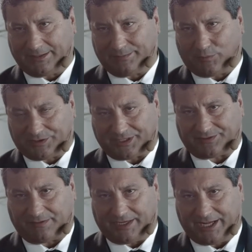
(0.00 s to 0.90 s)
Malta
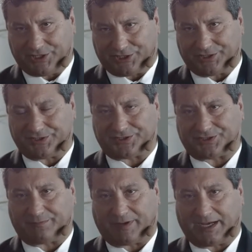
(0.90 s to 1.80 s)
Travel
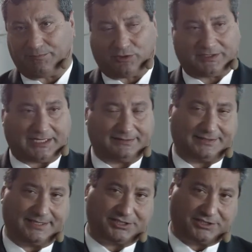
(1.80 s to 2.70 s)
Agents, by Malta
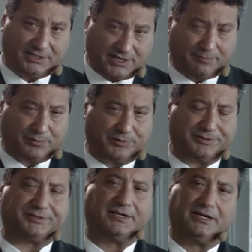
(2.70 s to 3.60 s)
International
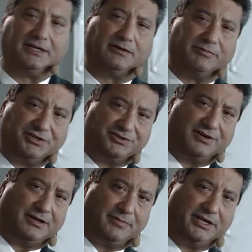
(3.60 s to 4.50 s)
Airport, which is
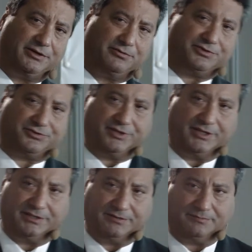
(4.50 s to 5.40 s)
run by an
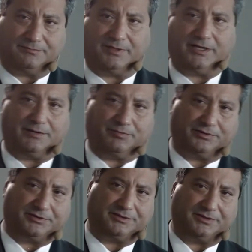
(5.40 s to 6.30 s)
Austrian
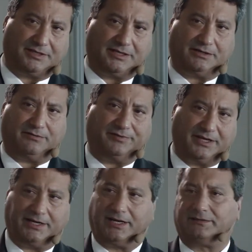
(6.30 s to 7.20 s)
airport of
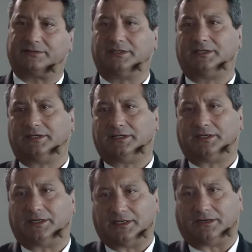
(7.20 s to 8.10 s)
Vienna,
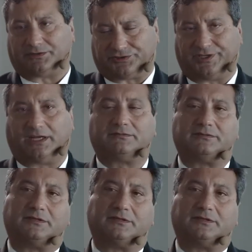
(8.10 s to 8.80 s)
Austria.